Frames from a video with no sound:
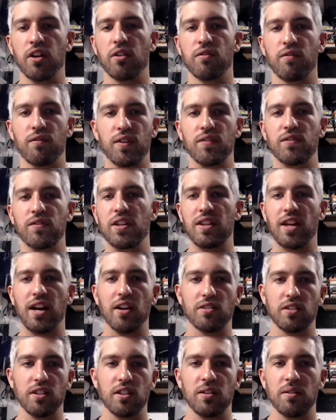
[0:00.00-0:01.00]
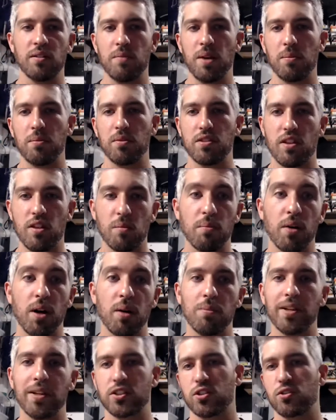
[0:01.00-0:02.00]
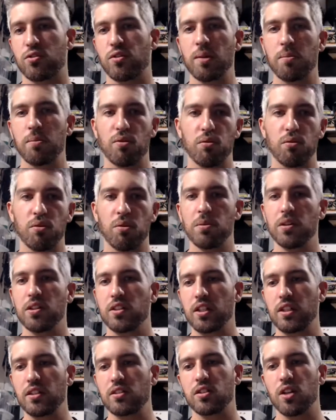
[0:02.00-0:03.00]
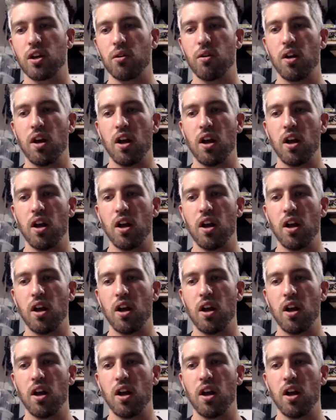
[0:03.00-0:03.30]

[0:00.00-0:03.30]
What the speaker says: 50,000 members of the public stream through the building. So